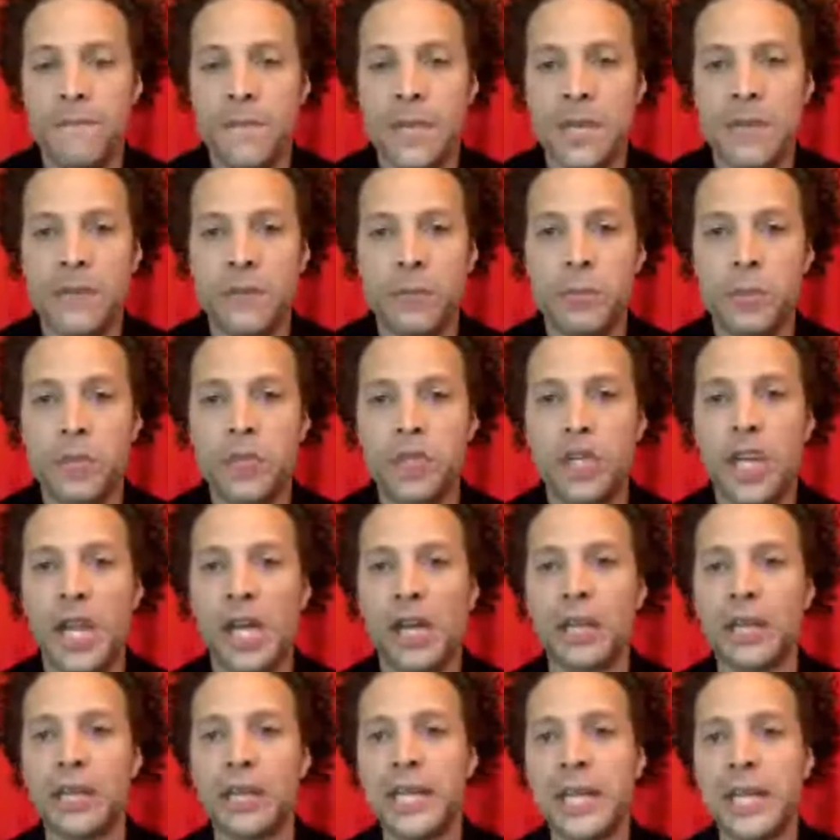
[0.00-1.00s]
Even
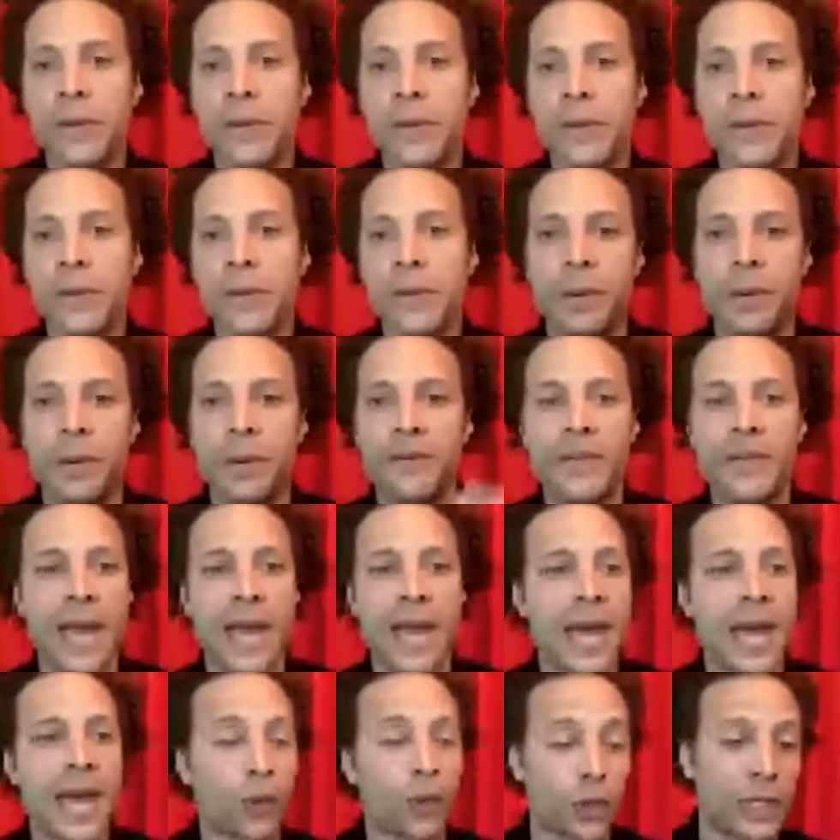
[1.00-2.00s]
Michelle Lee right above
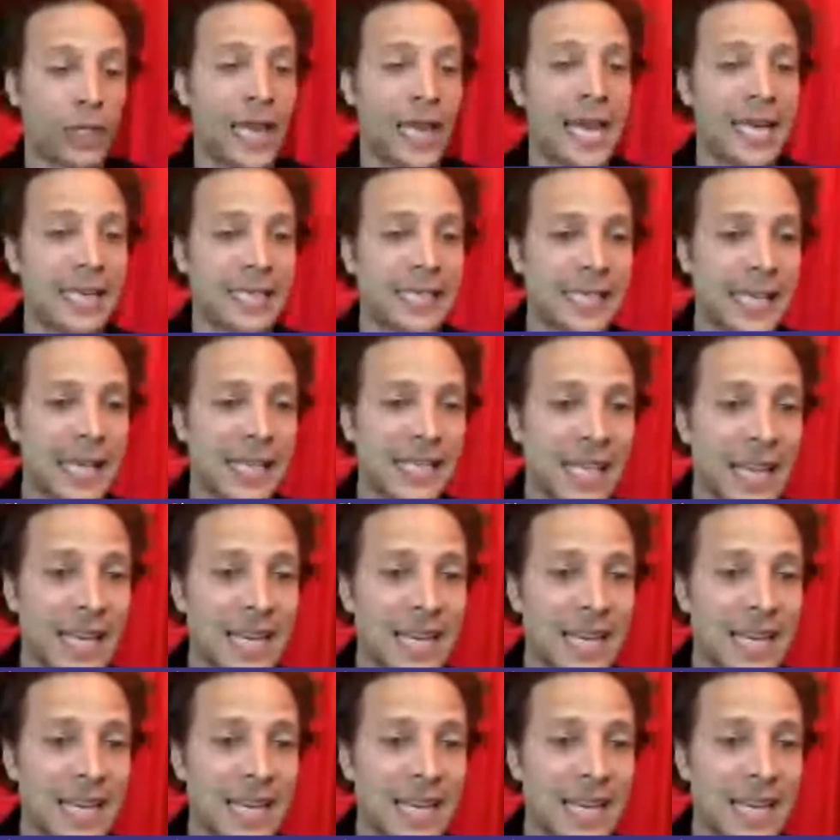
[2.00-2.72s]
that, or Gladys says,